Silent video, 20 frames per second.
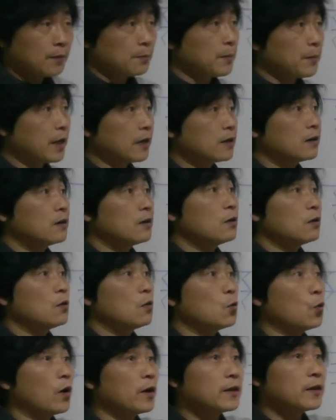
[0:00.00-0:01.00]
make
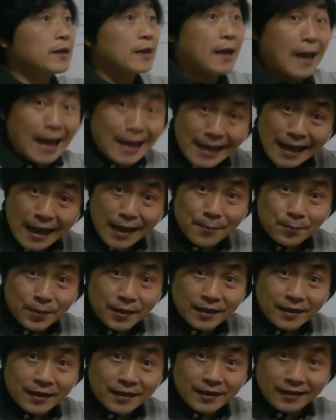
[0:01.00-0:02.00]
1 AMP?
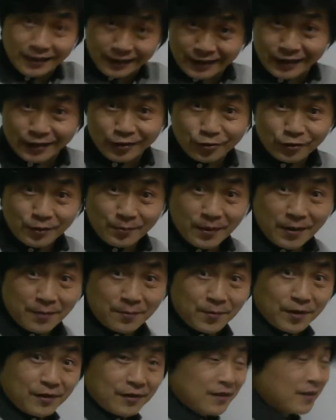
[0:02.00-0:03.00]
Did you
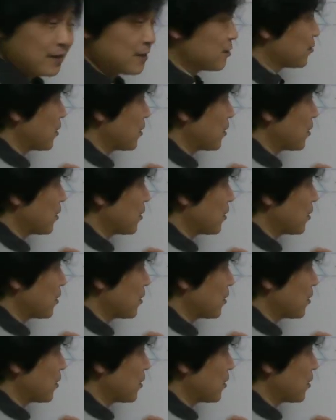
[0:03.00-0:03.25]
remember? Is